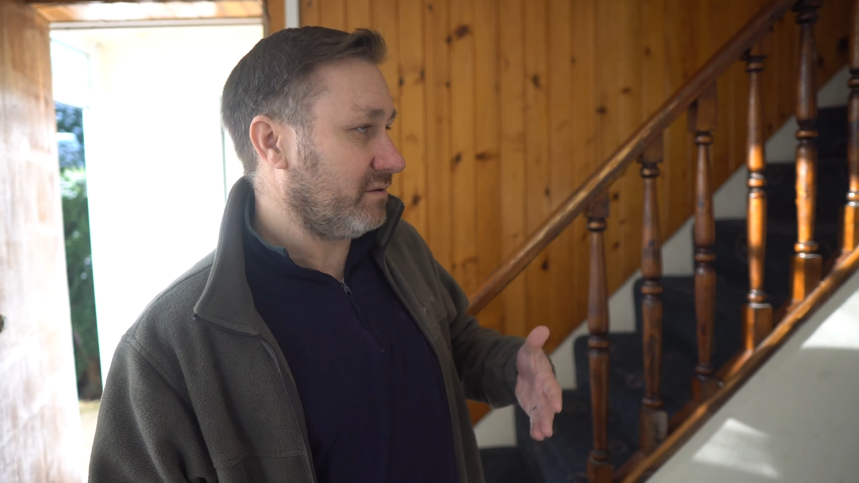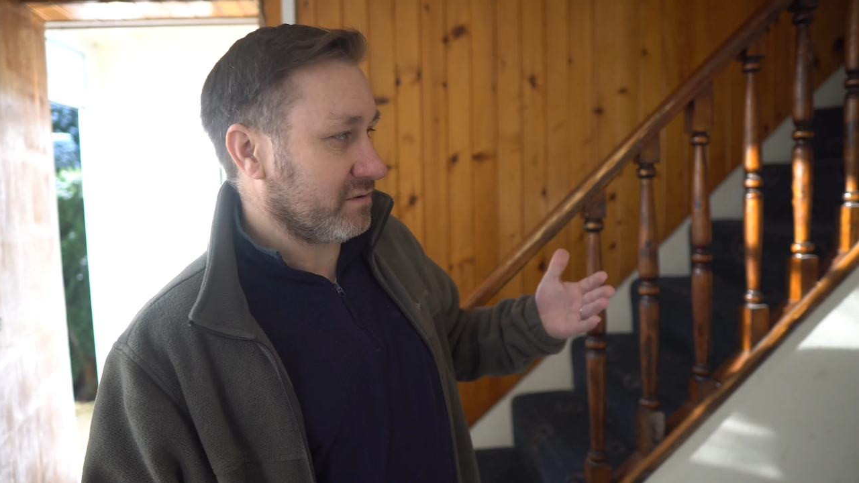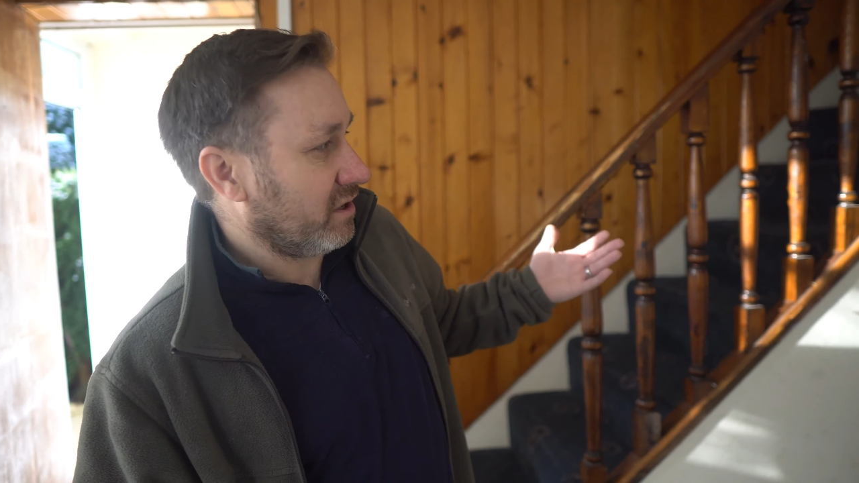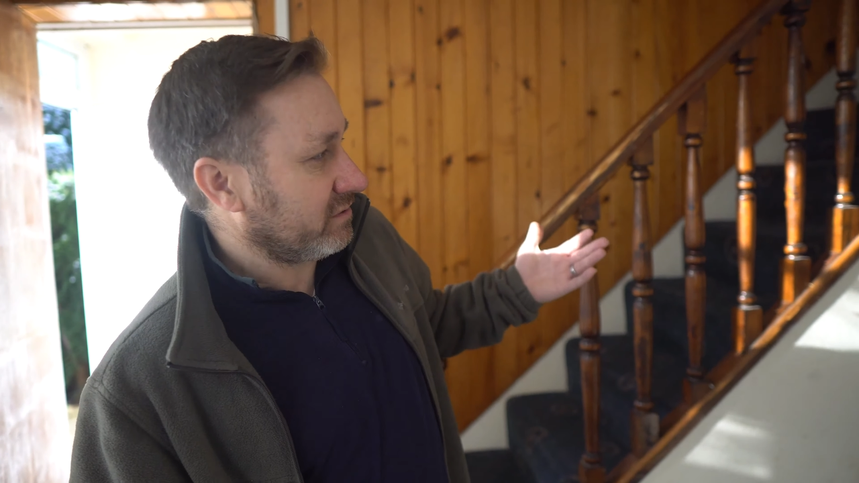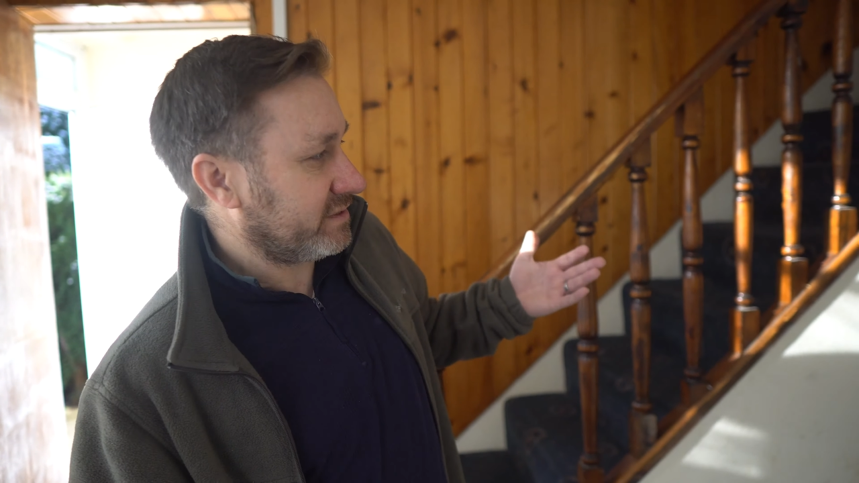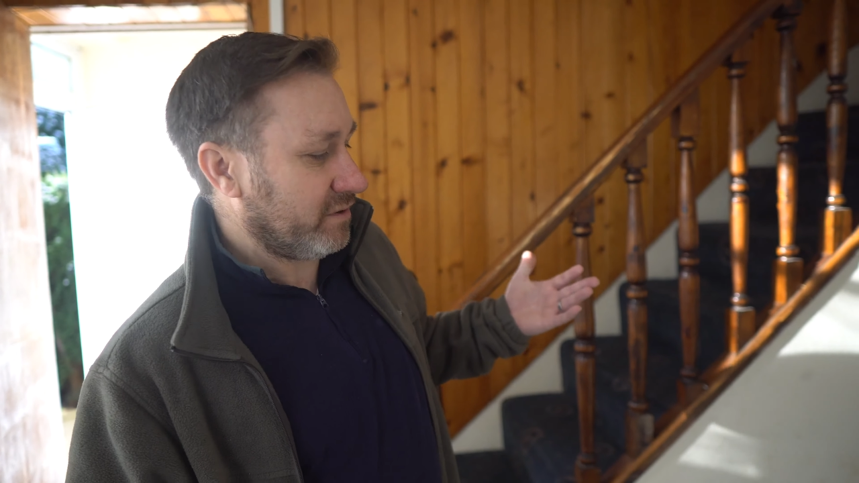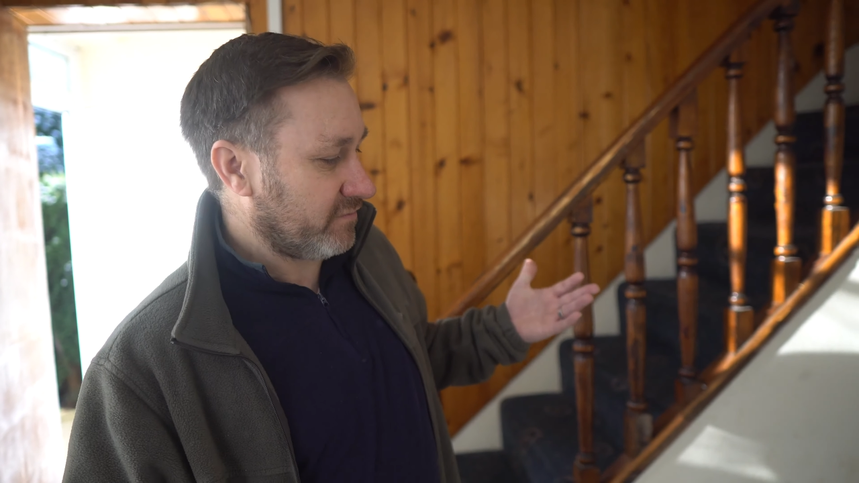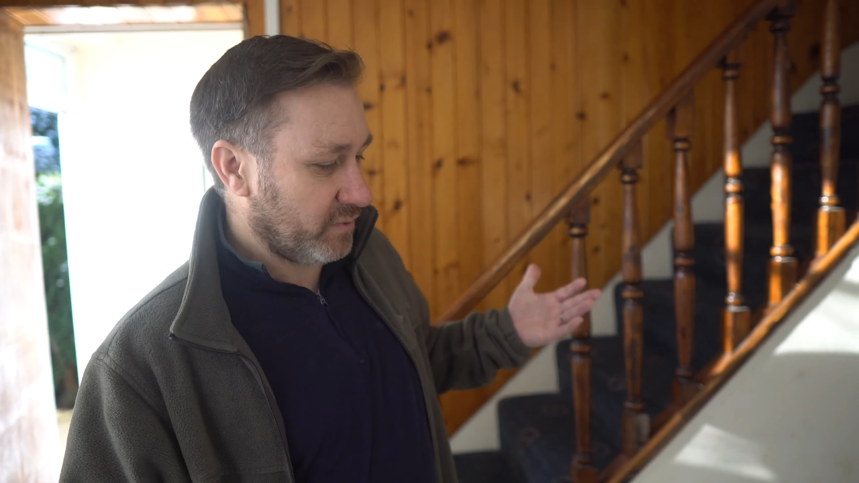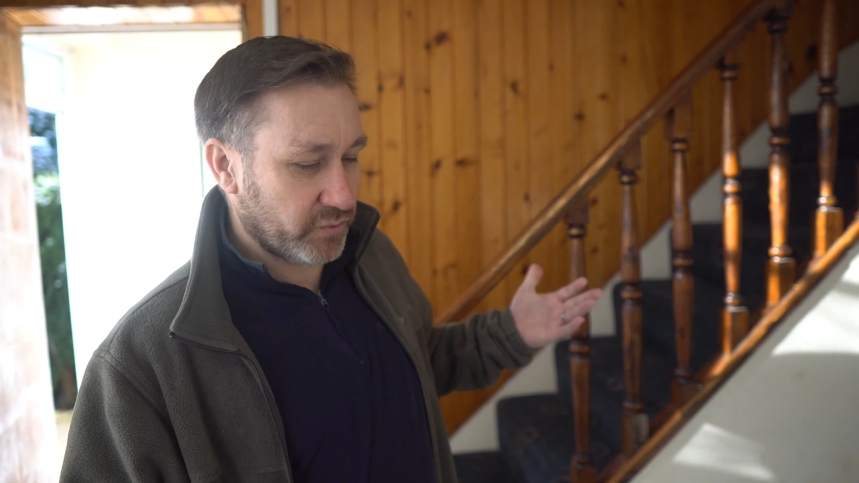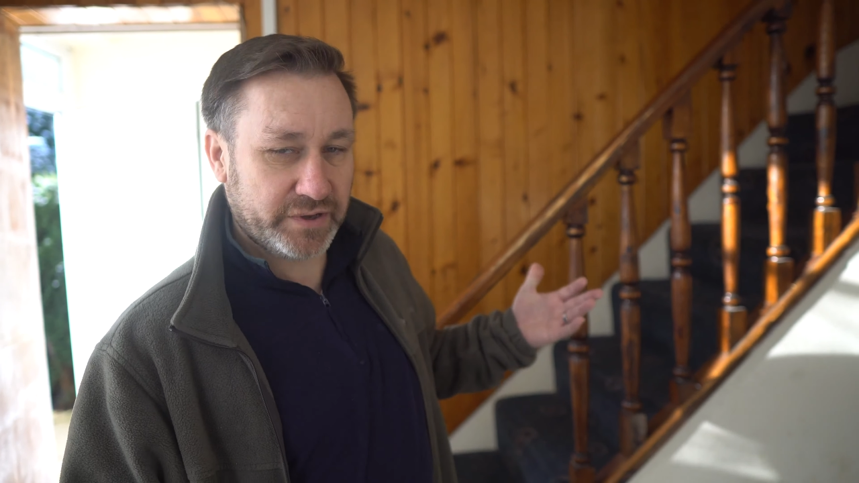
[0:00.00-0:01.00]
I can't tell
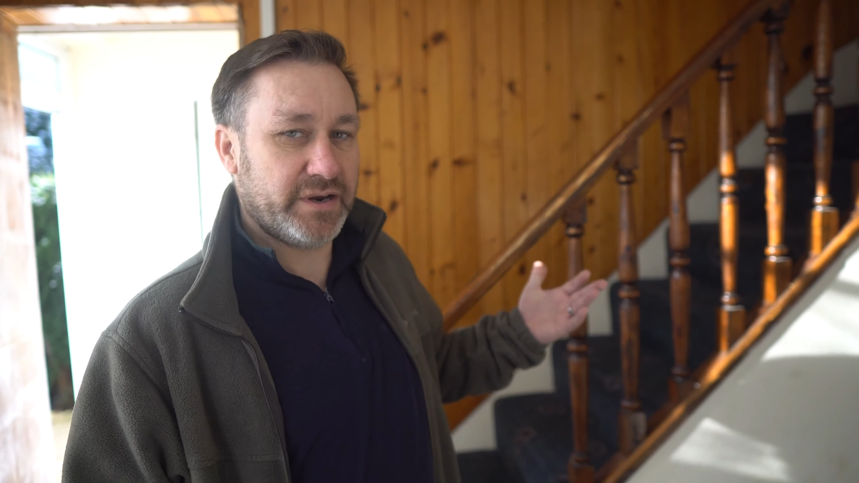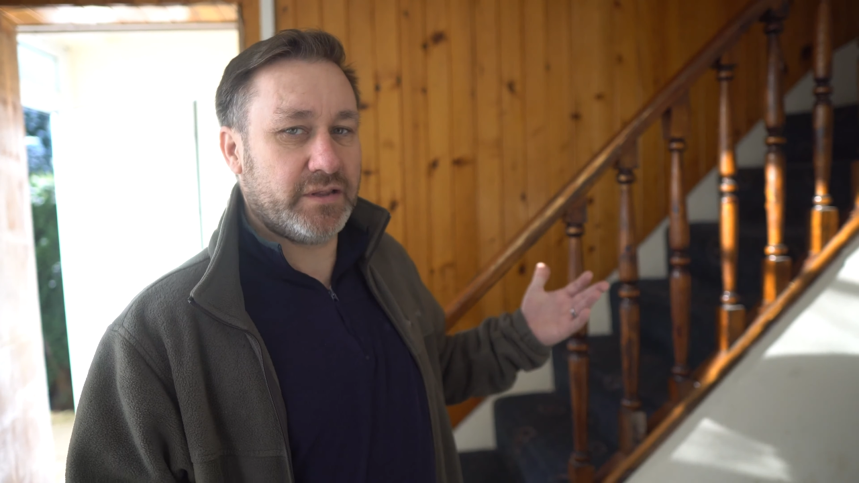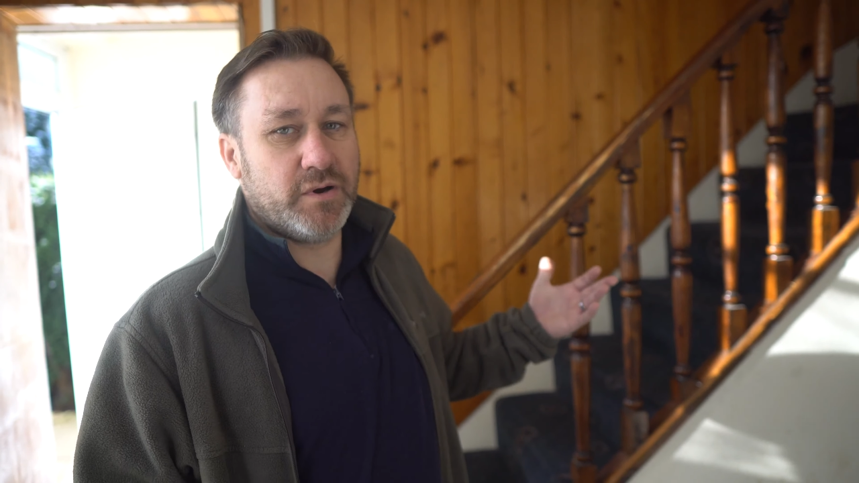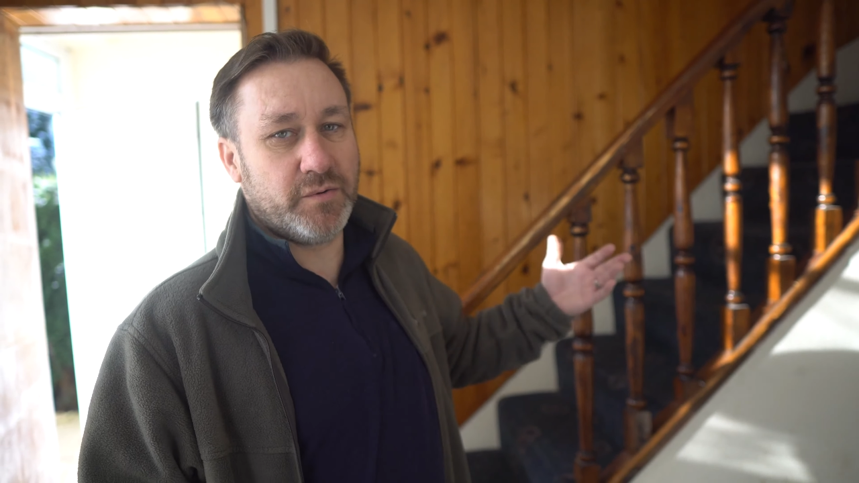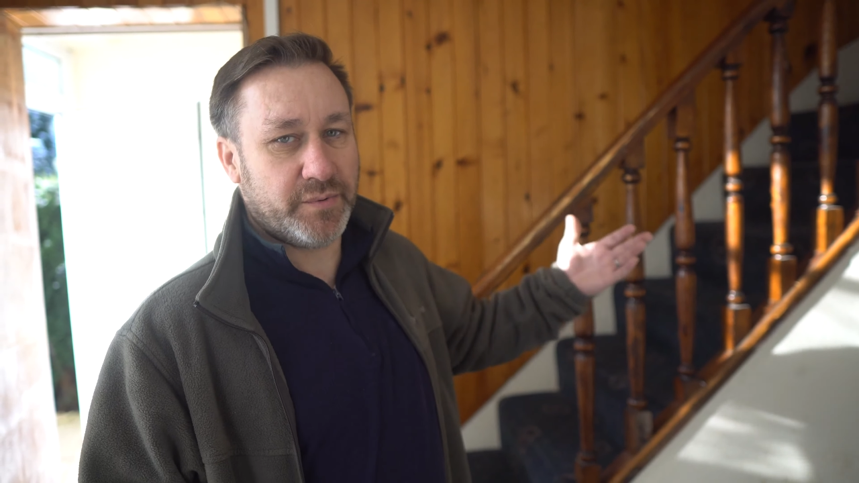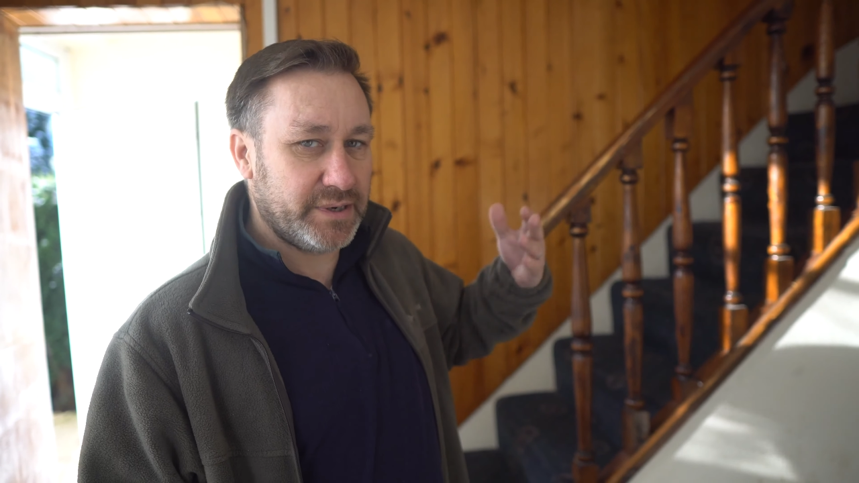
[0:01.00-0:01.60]
from looking at the moment,